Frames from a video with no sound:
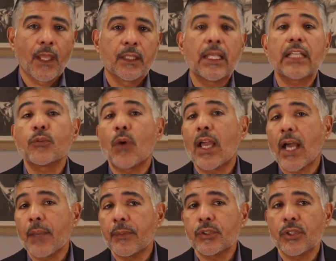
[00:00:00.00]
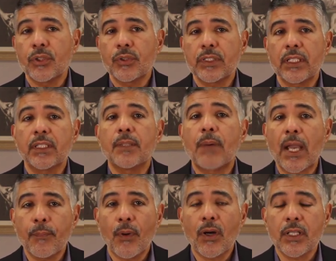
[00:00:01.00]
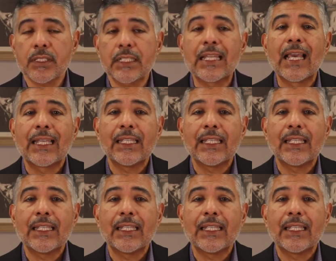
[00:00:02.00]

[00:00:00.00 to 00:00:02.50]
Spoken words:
That's why I'm introducing the bipartisan